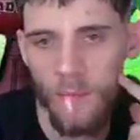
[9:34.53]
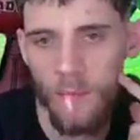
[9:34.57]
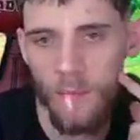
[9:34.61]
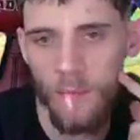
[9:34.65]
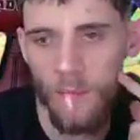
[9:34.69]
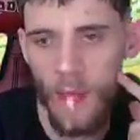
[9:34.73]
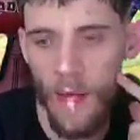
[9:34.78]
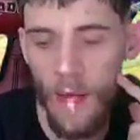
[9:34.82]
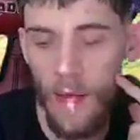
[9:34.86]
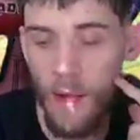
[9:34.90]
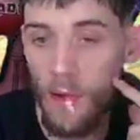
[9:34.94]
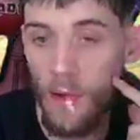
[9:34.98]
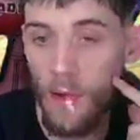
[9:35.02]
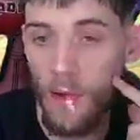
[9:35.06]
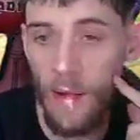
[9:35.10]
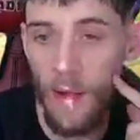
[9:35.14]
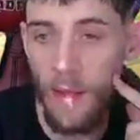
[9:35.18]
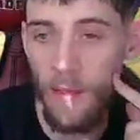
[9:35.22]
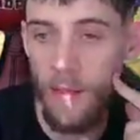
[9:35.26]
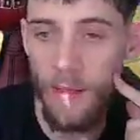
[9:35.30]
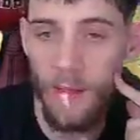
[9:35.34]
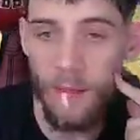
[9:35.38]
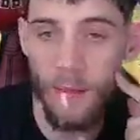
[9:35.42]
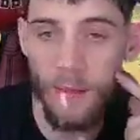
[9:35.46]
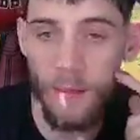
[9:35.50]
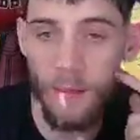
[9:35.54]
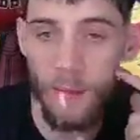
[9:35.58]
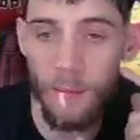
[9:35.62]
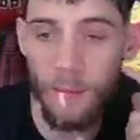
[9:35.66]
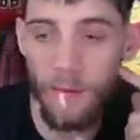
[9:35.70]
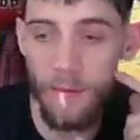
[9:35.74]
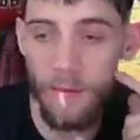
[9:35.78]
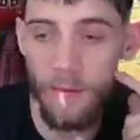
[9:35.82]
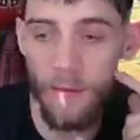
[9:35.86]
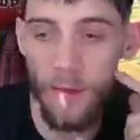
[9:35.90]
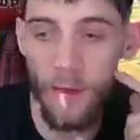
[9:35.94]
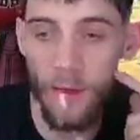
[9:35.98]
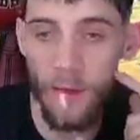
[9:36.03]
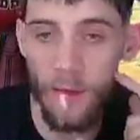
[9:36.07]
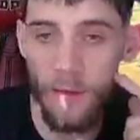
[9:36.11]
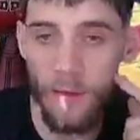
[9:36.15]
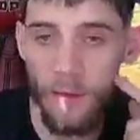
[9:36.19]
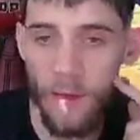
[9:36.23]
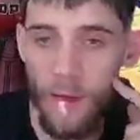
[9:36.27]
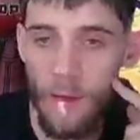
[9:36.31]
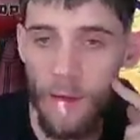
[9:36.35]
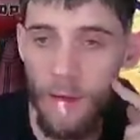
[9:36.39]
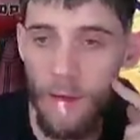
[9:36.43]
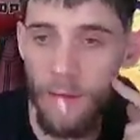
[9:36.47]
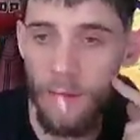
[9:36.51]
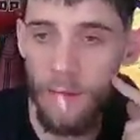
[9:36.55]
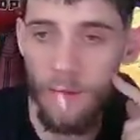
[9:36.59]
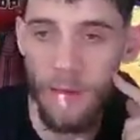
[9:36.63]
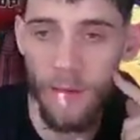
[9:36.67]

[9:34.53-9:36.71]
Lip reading: I don't know. I think he's going to be fun. I don't know if he's